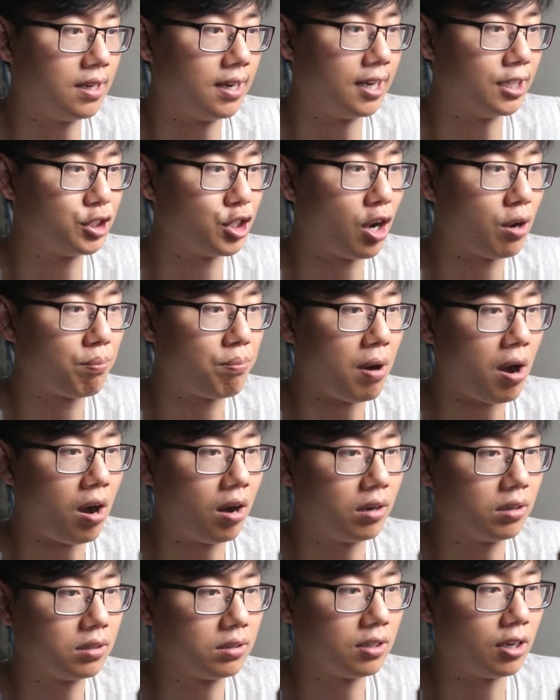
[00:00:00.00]
Chung
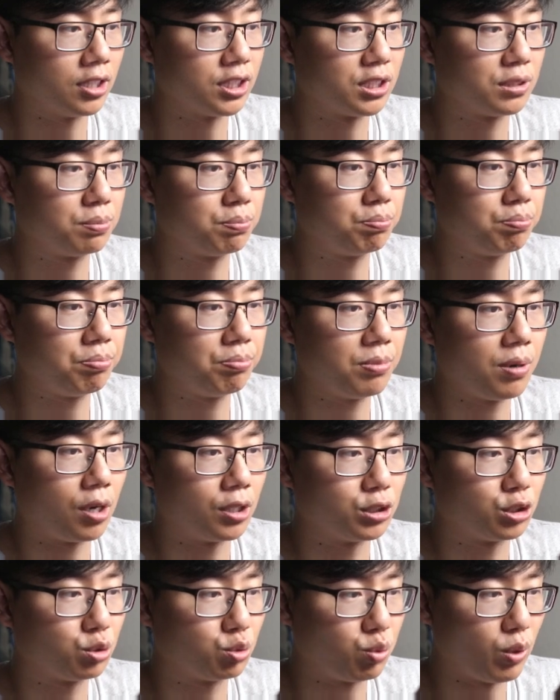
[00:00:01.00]
Pong on
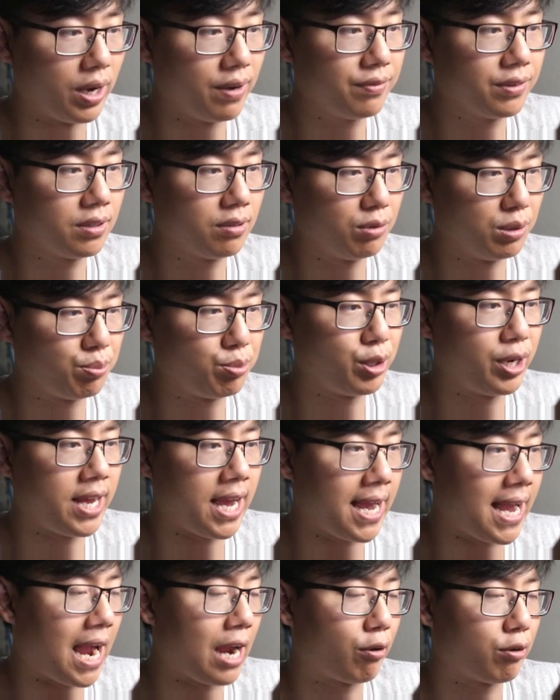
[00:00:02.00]
Swift with pretty high
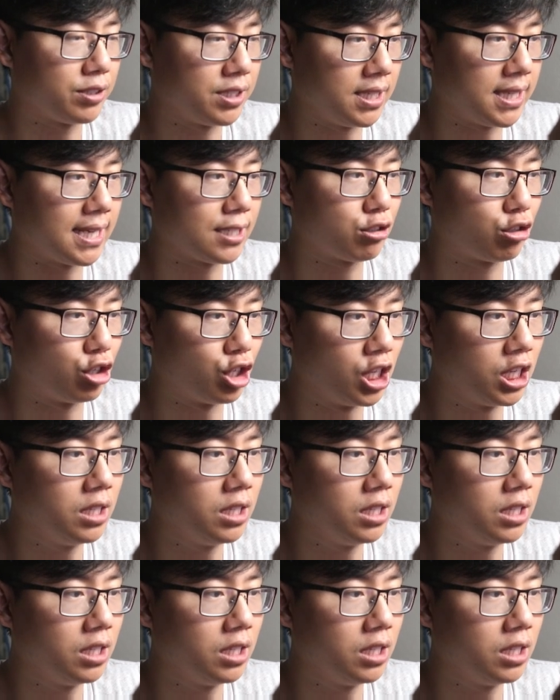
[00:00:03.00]
accuracy. That's good.